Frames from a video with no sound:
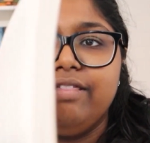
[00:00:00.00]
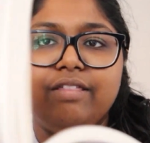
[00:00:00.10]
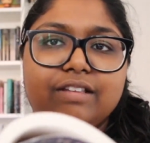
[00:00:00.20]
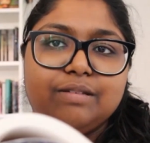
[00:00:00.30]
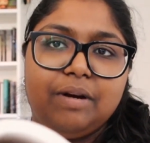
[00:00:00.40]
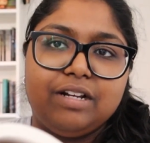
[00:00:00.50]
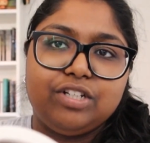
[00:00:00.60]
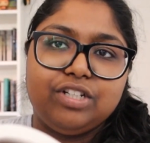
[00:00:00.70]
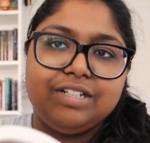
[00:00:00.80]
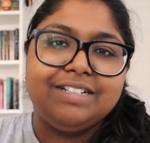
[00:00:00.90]
this
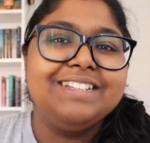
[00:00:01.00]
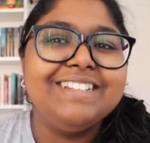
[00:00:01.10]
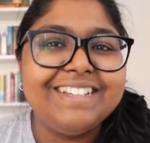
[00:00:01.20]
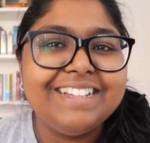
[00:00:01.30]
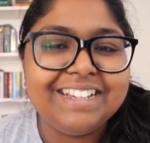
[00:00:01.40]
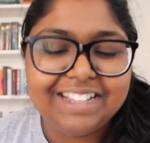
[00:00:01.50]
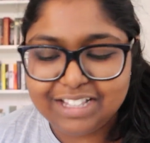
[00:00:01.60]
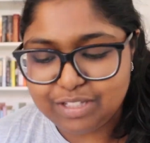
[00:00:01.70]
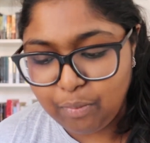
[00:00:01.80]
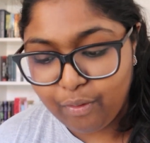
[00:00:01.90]
much
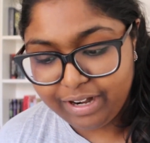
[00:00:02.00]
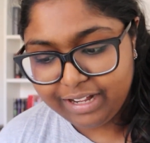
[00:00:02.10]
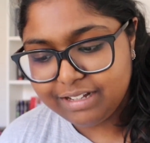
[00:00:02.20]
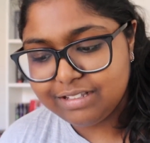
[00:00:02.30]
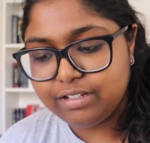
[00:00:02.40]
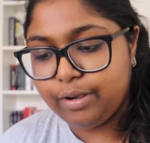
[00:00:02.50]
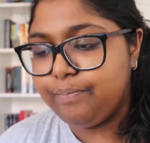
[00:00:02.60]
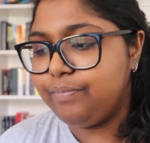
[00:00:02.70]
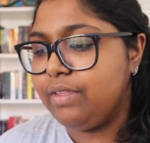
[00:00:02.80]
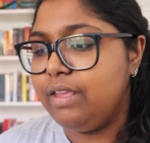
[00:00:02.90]
this morning.
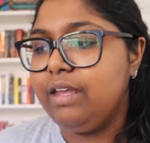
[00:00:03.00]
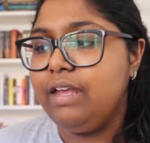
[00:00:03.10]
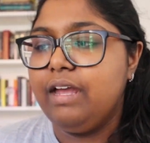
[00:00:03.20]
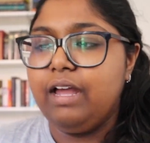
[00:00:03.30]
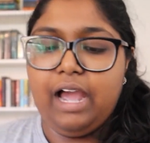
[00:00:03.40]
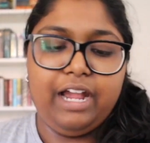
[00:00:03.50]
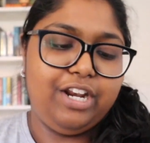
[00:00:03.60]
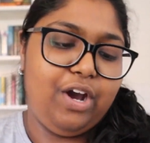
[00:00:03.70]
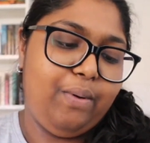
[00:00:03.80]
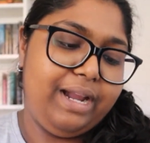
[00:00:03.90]
So I
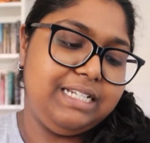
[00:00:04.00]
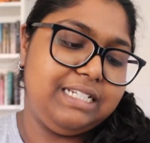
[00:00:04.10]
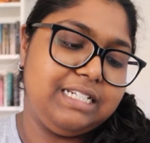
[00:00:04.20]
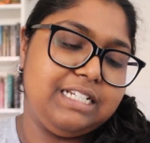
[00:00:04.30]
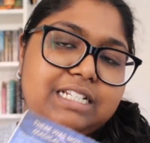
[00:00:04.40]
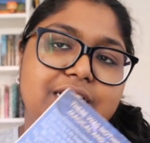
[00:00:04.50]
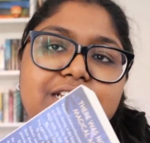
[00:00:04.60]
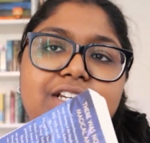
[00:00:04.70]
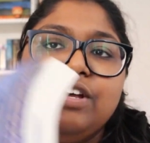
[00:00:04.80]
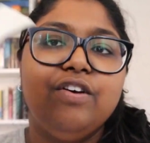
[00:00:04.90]
know I didn't
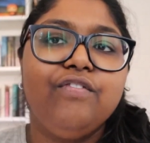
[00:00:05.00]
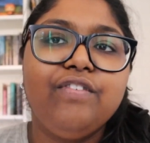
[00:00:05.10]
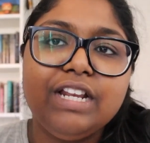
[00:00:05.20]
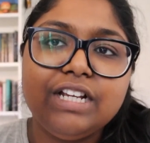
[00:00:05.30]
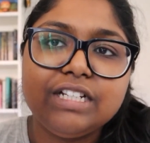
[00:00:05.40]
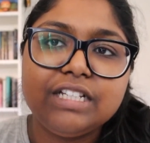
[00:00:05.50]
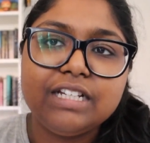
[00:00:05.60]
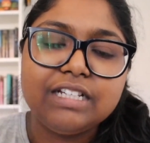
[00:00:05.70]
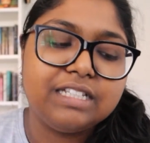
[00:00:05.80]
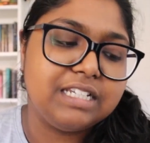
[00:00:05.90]
finish
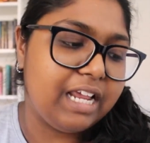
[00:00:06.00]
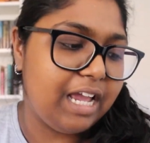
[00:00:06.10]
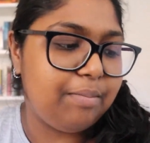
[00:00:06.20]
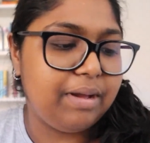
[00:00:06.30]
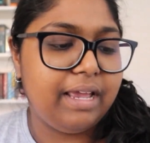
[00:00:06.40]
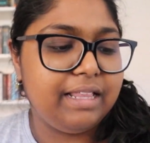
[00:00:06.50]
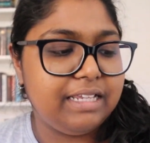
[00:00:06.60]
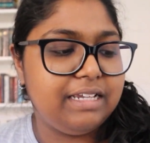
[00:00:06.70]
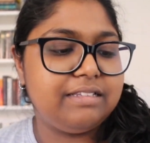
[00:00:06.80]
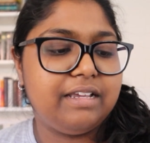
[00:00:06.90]
this today, but at
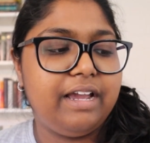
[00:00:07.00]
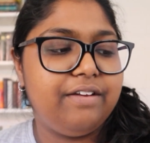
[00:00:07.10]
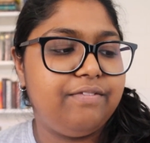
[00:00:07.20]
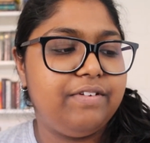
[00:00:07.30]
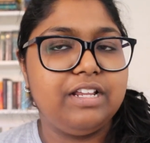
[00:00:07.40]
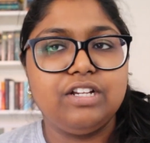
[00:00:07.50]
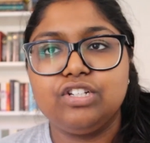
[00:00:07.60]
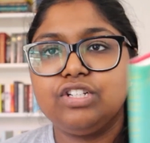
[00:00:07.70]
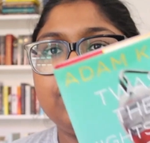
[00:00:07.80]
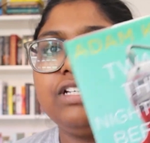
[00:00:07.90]
least I
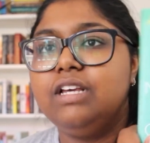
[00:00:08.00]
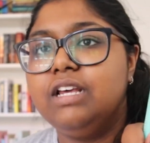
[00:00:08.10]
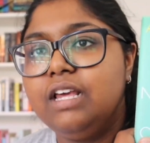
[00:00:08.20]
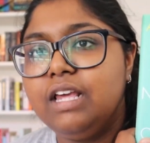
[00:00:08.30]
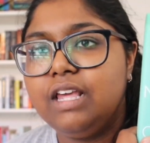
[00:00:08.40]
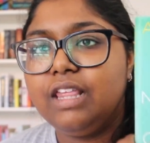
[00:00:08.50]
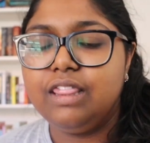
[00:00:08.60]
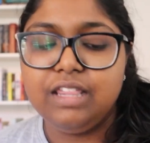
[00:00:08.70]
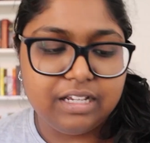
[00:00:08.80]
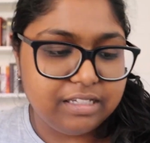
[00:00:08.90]
finished
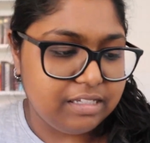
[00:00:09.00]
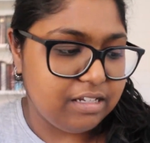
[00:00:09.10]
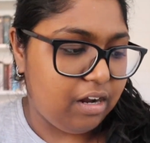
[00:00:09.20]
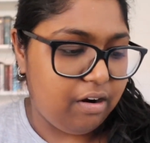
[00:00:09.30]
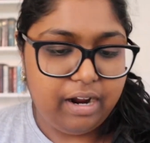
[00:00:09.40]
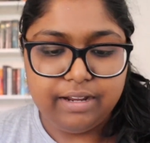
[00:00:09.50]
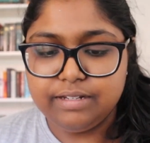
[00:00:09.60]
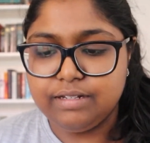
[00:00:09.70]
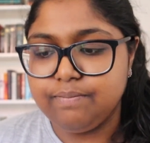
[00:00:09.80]
this. Alright,